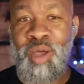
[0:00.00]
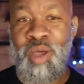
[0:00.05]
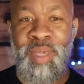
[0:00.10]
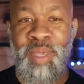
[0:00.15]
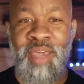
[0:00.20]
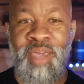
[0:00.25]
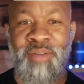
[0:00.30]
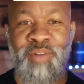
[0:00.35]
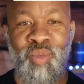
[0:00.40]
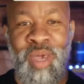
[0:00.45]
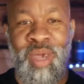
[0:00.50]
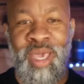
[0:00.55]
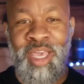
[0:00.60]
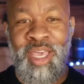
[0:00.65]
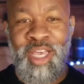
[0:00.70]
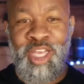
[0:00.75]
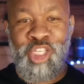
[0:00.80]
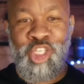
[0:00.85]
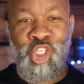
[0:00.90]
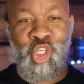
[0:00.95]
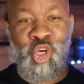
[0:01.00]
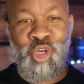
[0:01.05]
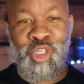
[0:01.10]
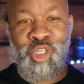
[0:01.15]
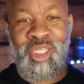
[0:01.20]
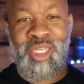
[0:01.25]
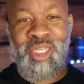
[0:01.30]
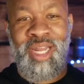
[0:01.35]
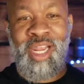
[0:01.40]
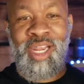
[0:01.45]
We're going to be giving away
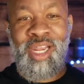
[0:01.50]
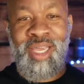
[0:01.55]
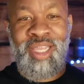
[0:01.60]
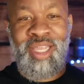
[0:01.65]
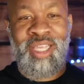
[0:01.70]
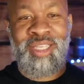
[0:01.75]
shirts tonight.